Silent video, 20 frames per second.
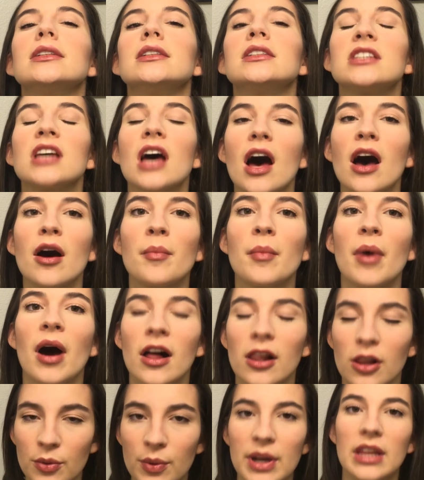some
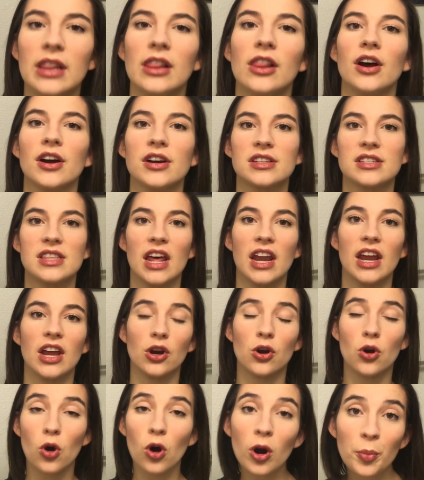Halloween looks that
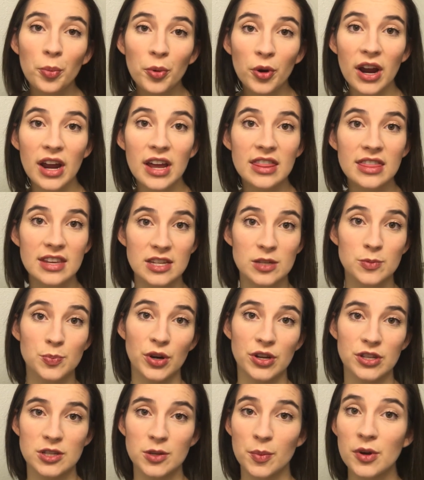incorporate
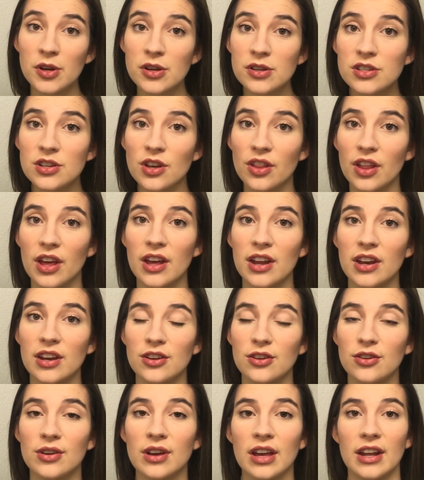these principles so
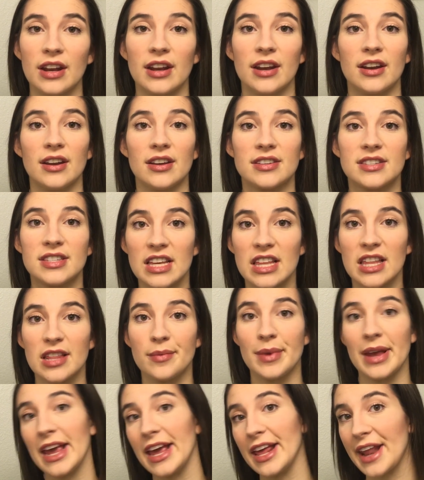that you can
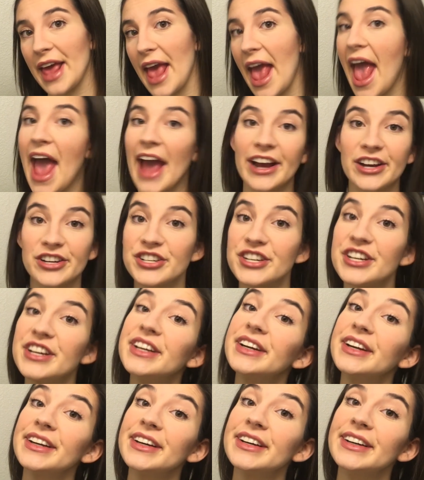see them in
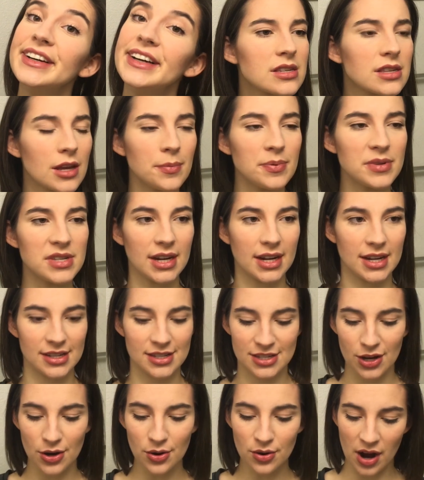action. This lipstick
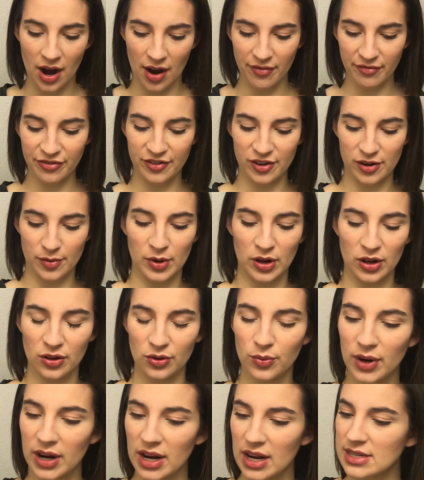is so
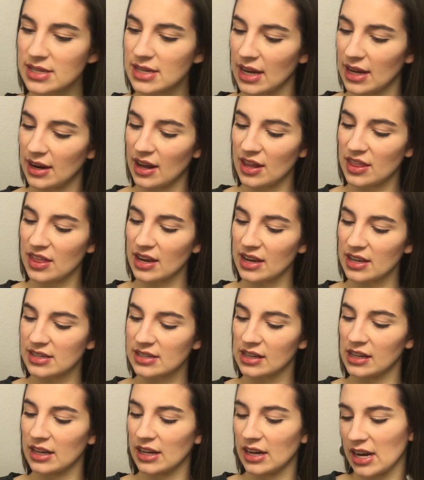comfortable. What is it? I think
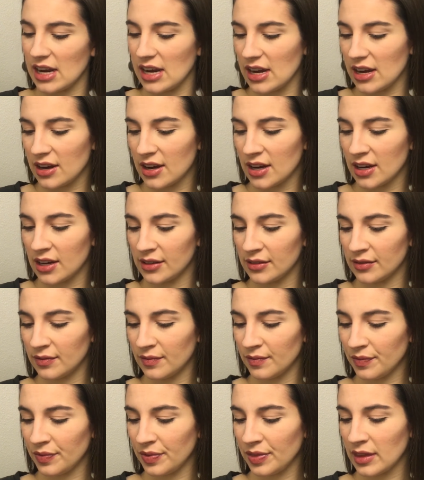it's Clinique
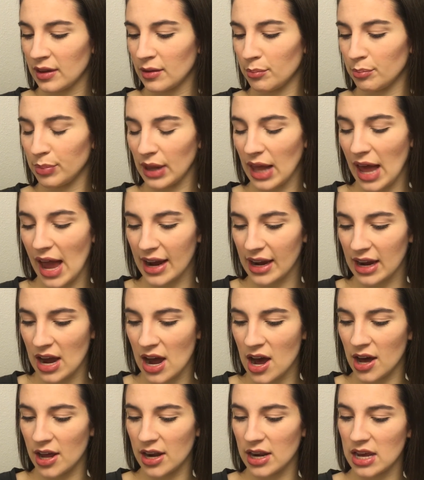
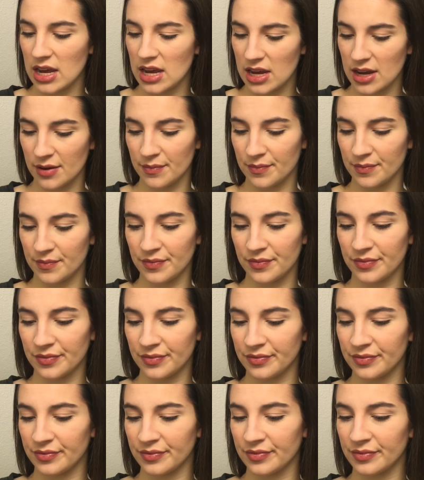Black Honey
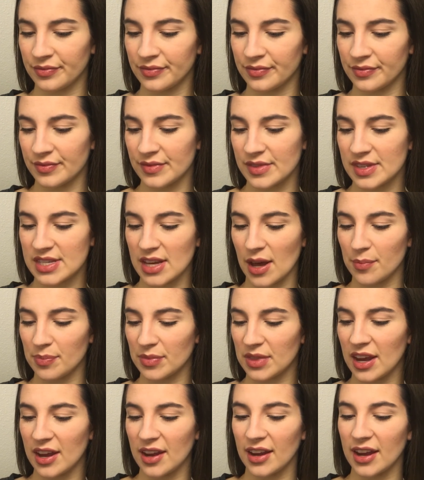
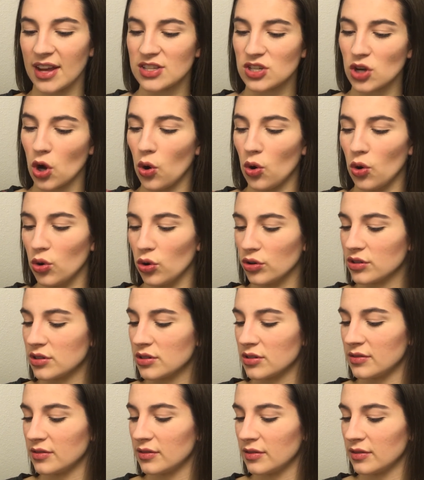something. It's old.